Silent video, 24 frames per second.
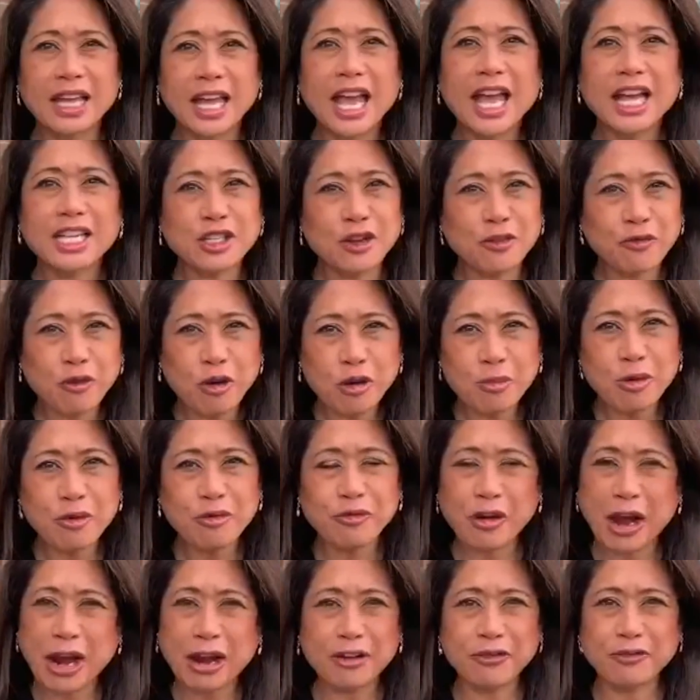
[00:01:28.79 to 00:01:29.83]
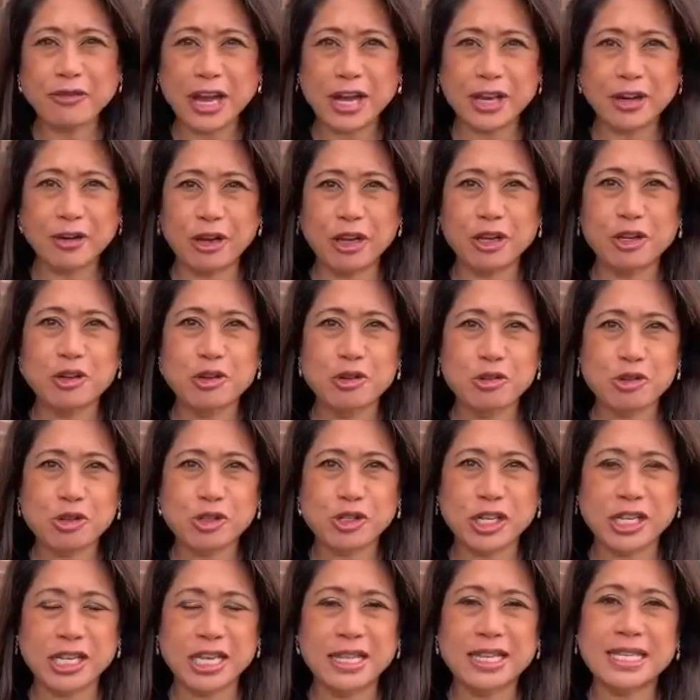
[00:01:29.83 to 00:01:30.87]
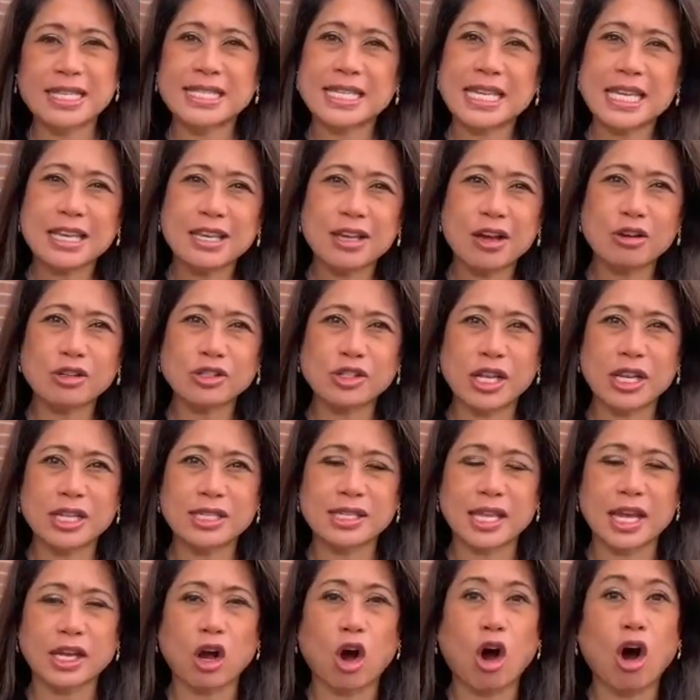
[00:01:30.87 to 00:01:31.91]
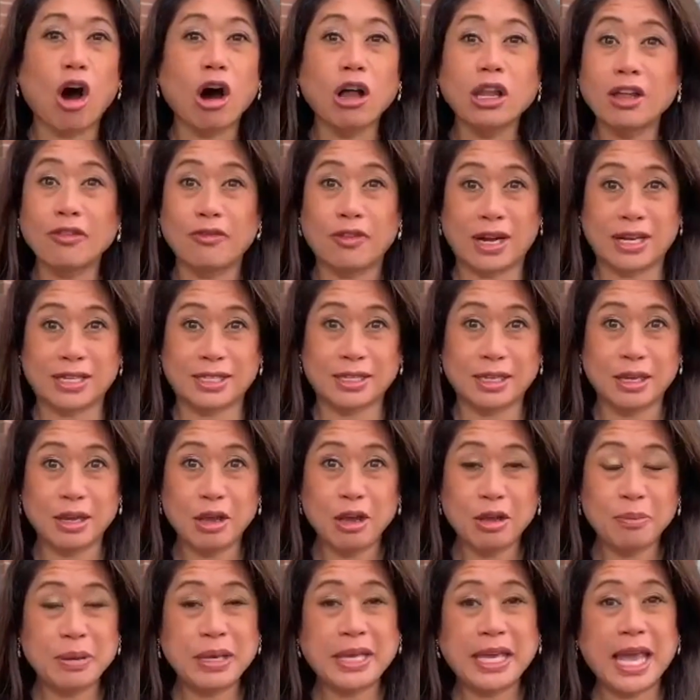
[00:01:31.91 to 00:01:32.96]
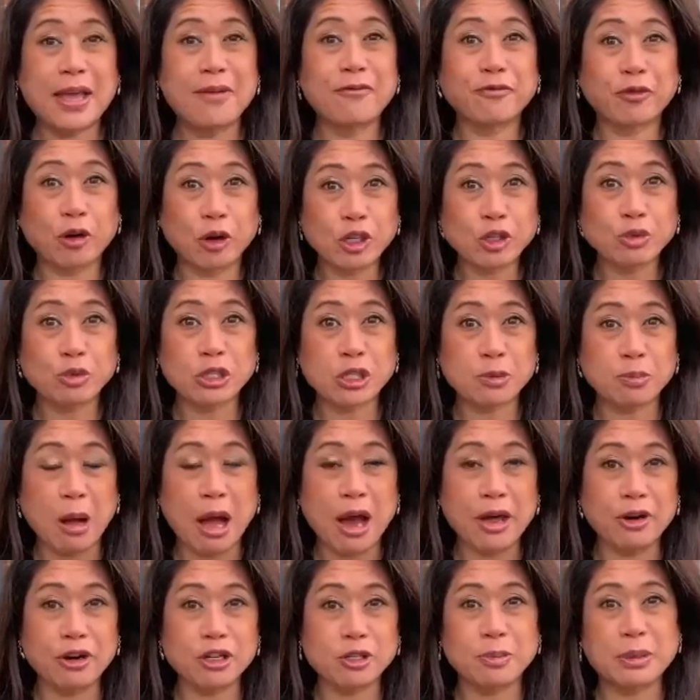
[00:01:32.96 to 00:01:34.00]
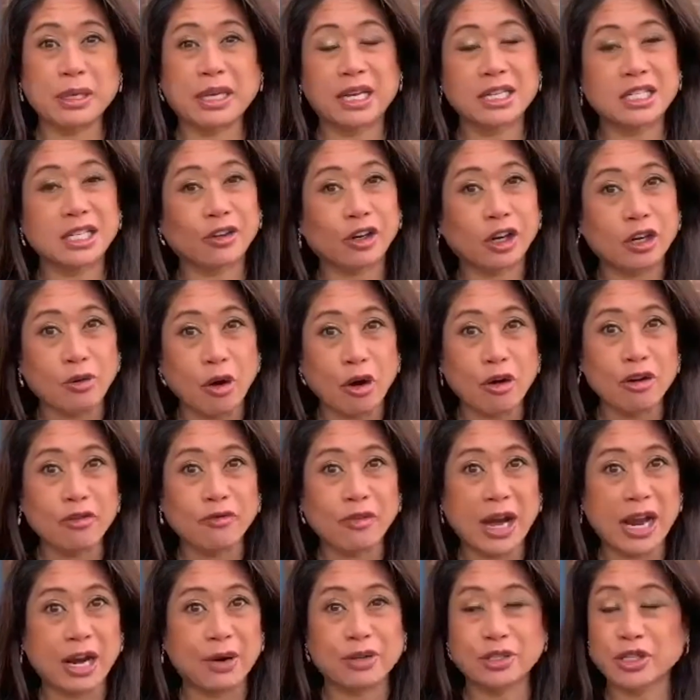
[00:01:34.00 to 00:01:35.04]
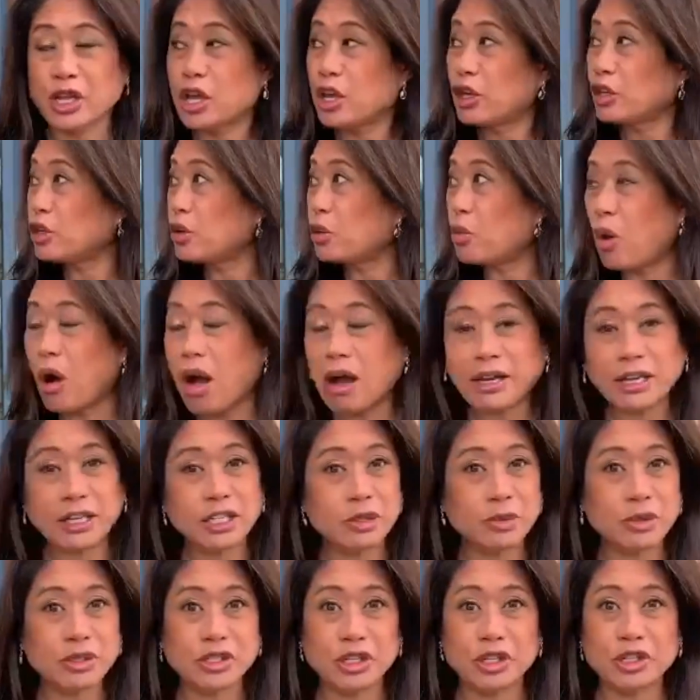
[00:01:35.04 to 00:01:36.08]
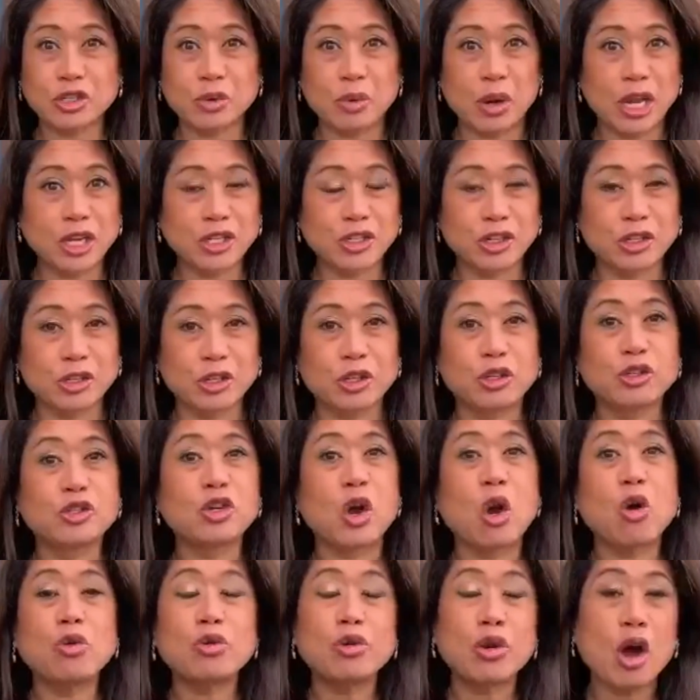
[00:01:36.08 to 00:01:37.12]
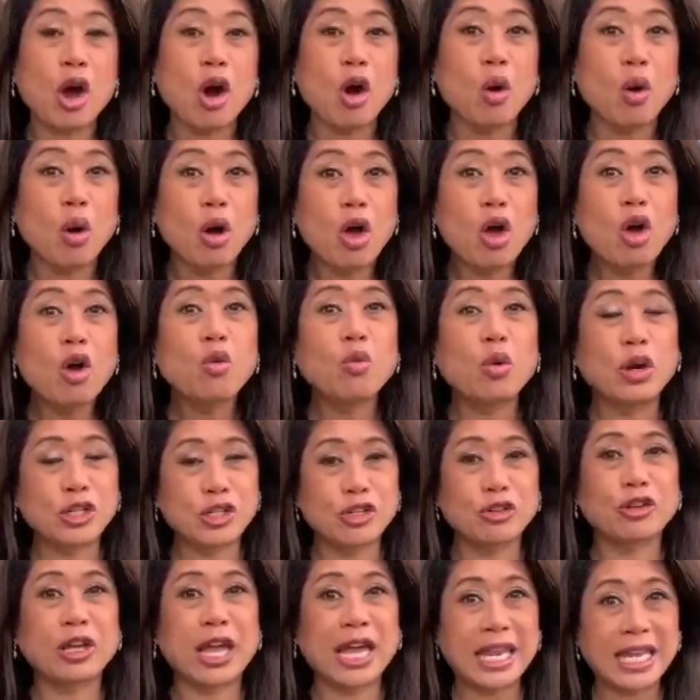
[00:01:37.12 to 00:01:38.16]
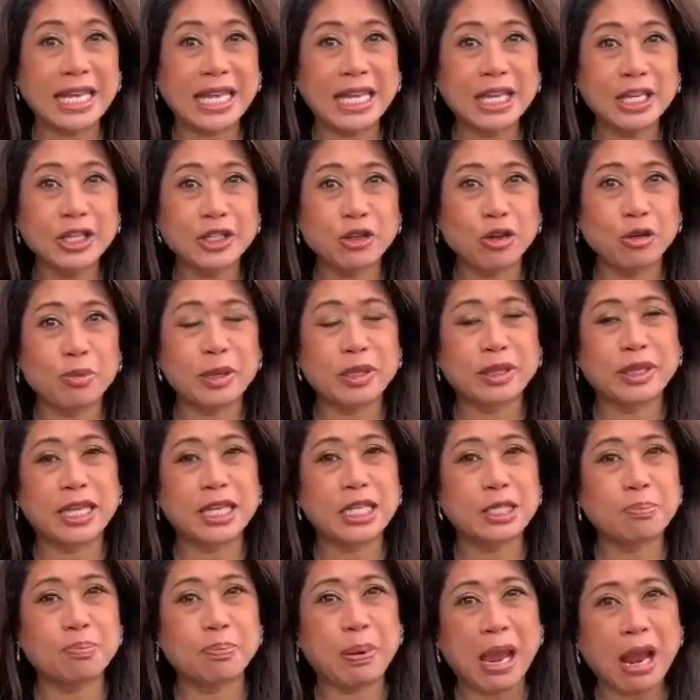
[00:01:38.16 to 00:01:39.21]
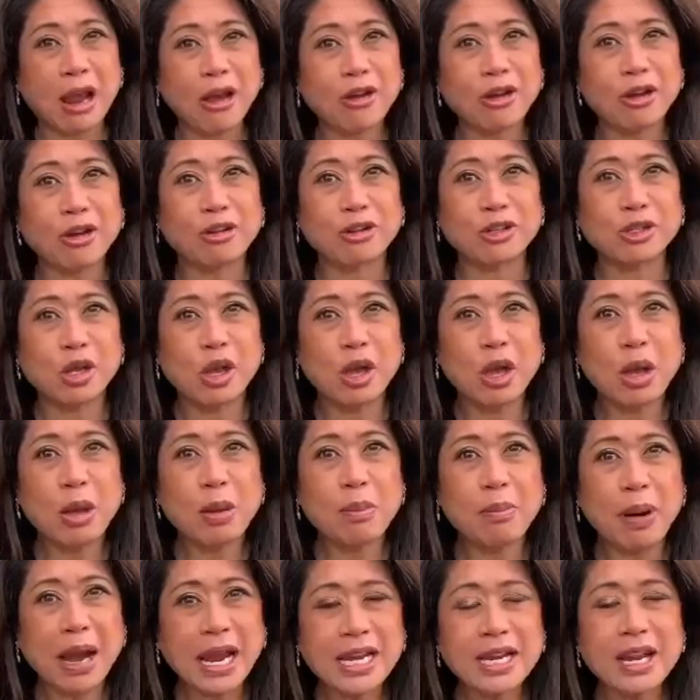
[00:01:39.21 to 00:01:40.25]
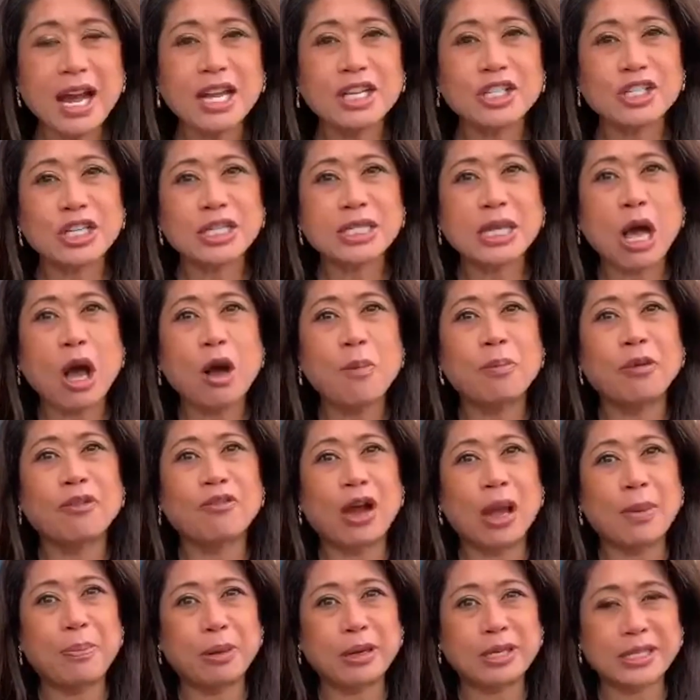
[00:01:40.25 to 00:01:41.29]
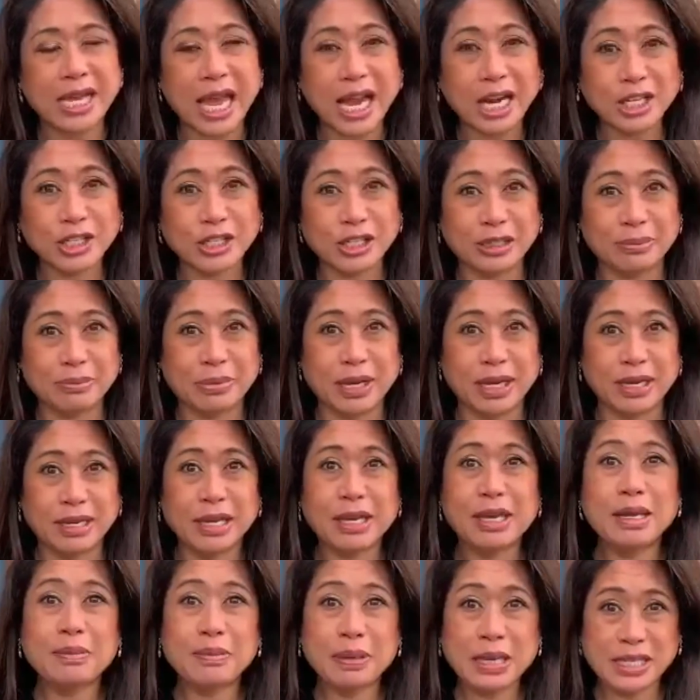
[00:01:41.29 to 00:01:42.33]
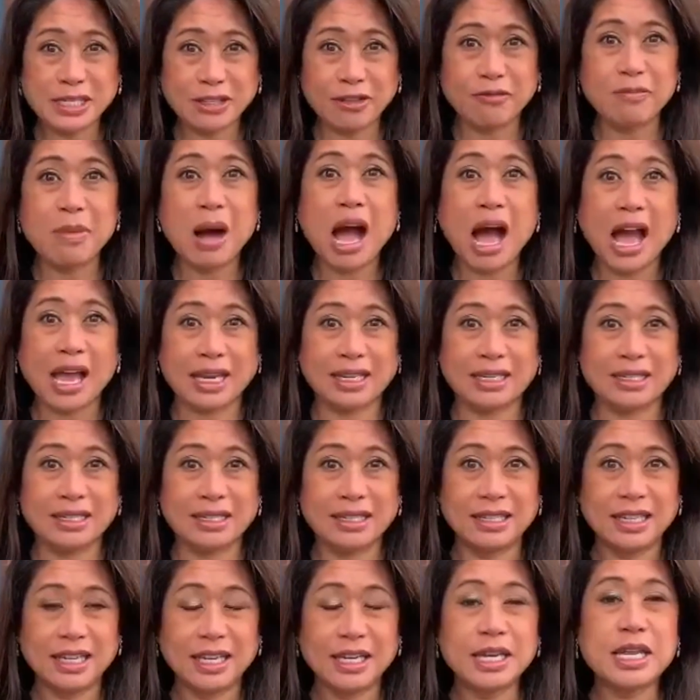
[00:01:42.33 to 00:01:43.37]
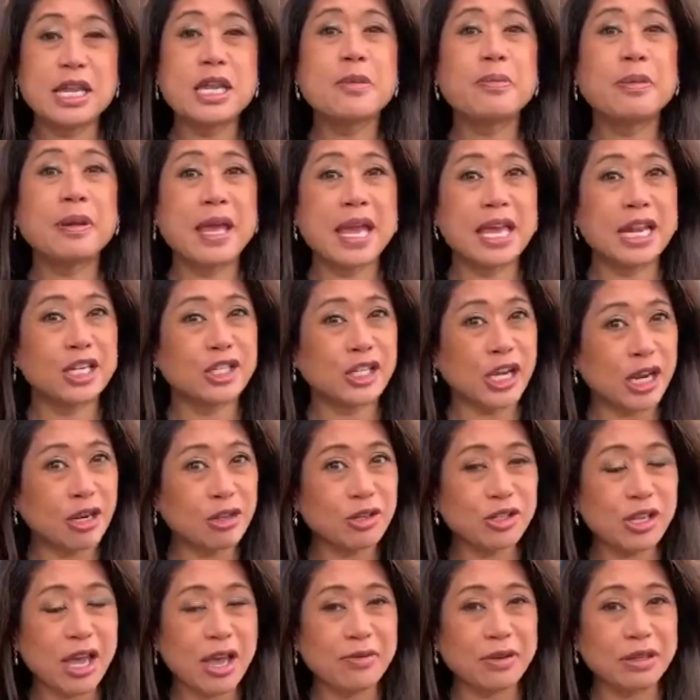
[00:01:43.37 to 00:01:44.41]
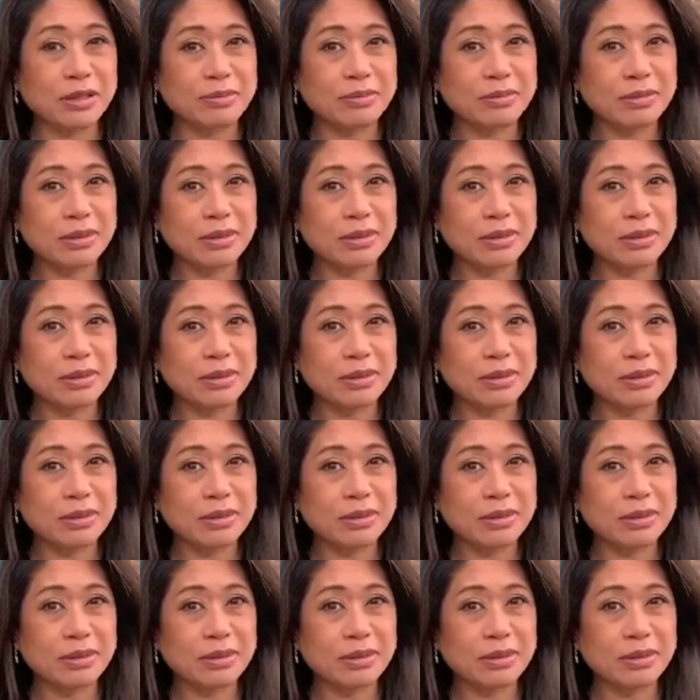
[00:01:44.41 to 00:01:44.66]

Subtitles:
As a former firefighter in New City, the CEO said it's like all of us became first responders because of coronavirus. You walk into a situation, you don't know what you're getting into, but these barriers might not just help provide protection, but peace of mind. Nina Pineda, Channel 7,